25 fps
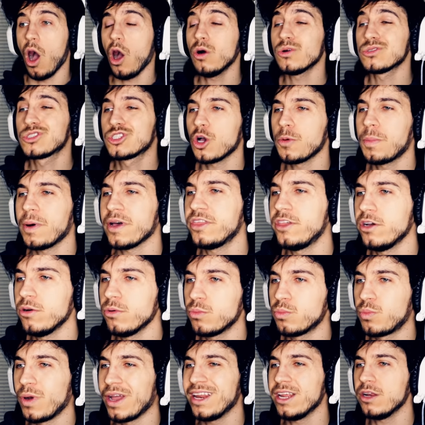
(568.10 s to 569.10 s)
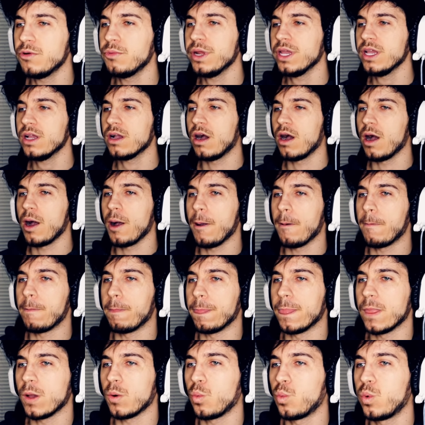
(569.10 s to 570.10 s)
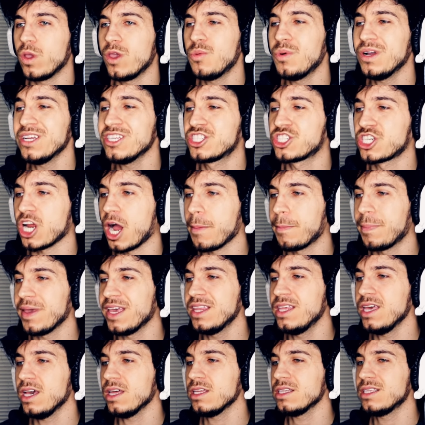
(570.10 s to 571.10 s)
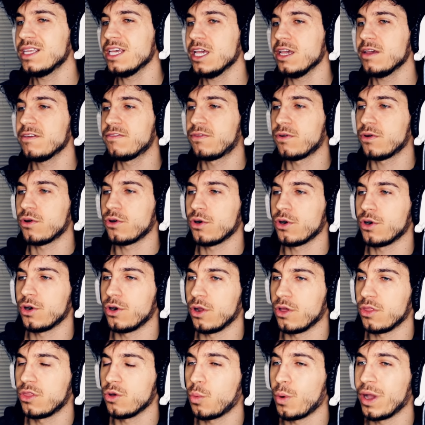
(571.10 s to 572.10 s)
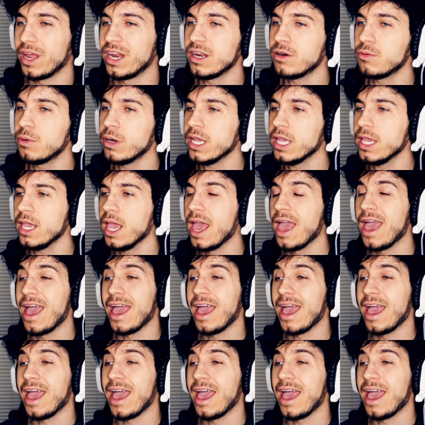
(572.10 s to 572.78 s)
Oh, so about the wedding ring, um, we went shopping the other day for the wedding ring